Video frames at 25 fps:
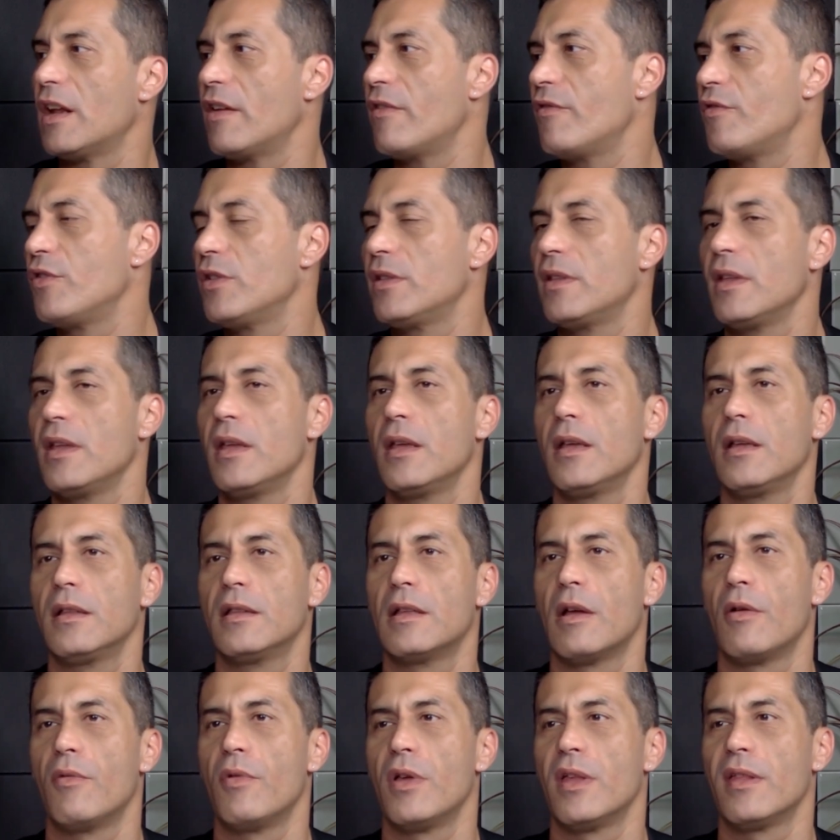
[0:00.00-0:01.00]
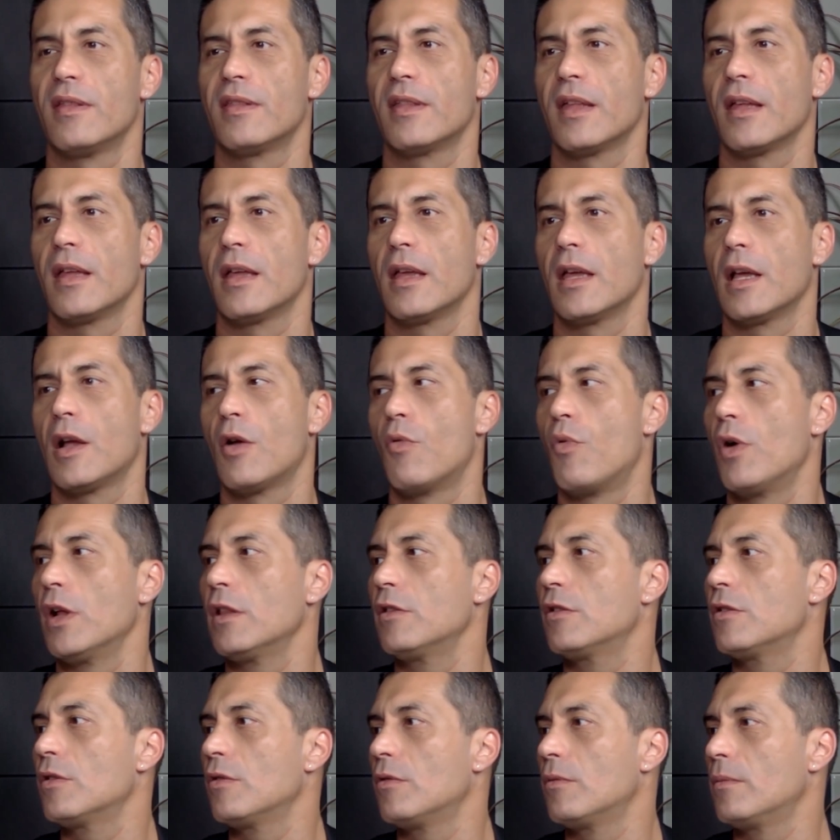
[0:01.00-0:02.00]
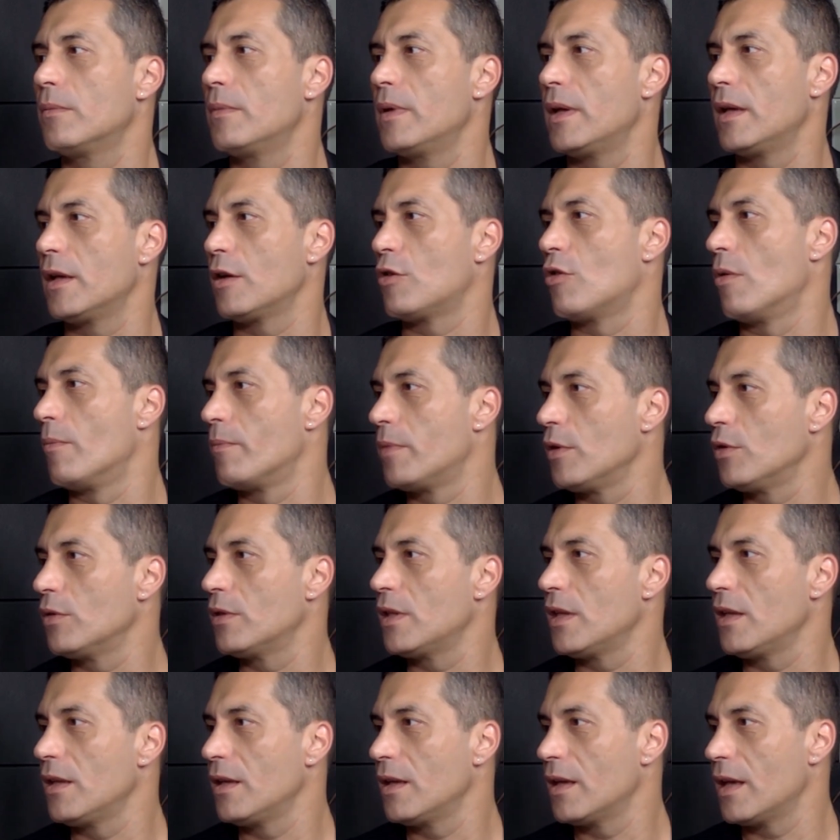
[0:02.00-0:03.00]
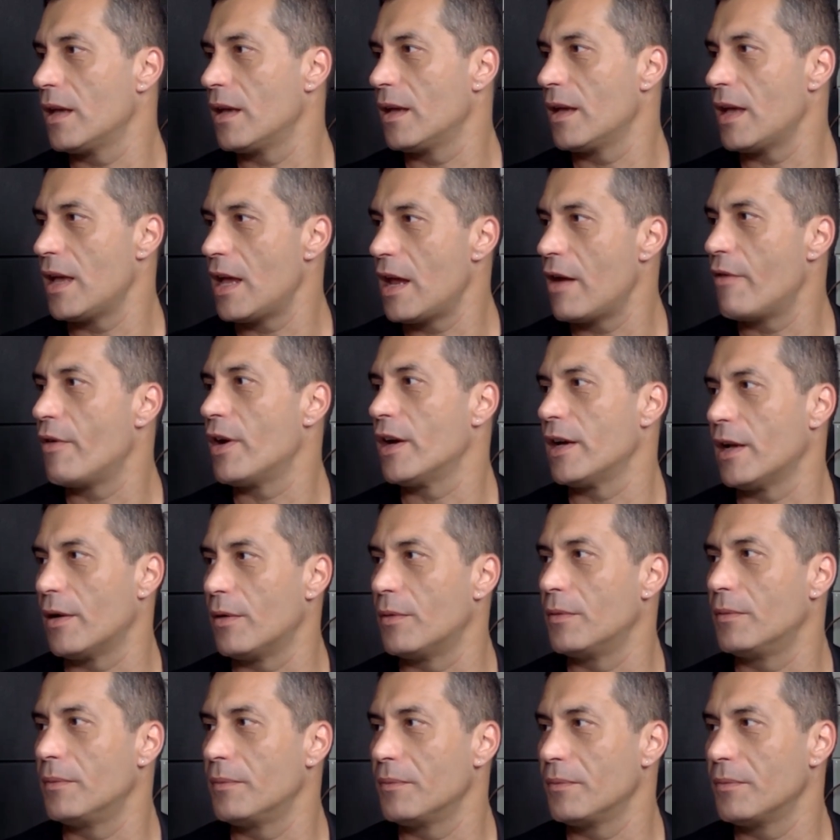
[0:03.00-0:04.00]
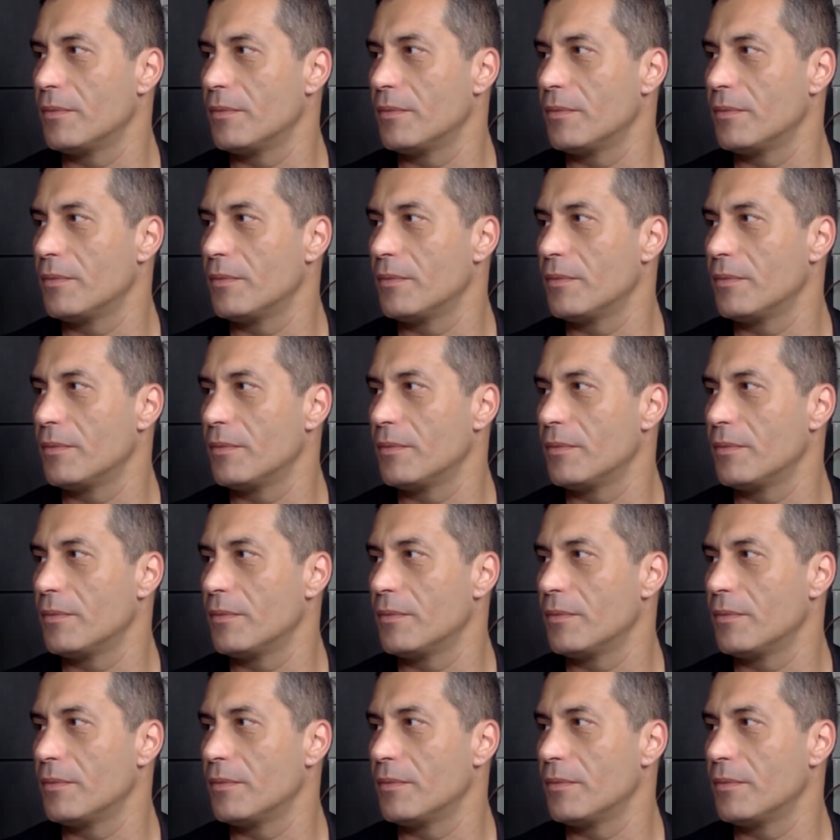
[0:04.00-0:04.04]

everything, there is a quantum computing era now.